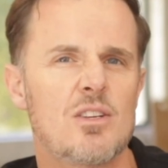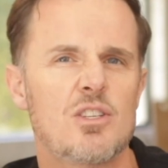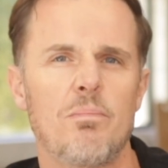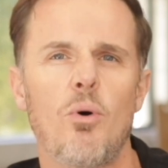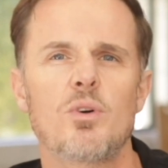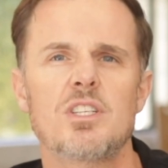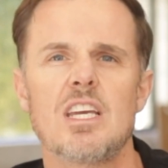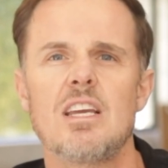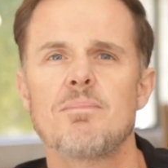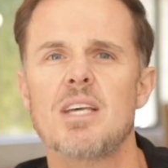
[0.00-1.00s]
support
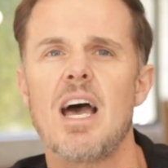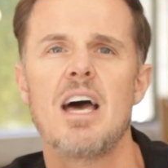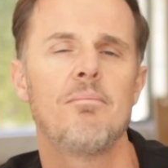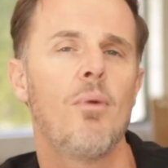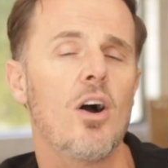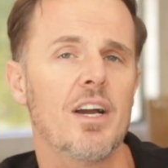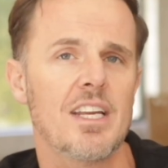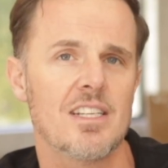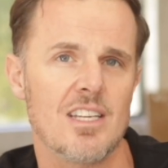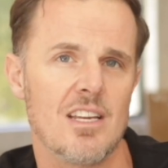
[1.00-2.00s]
teams, and
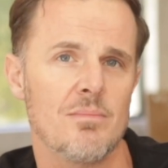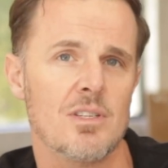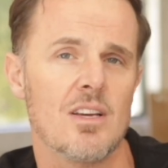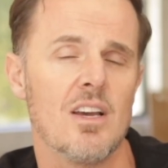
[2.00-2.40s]
marketing teams.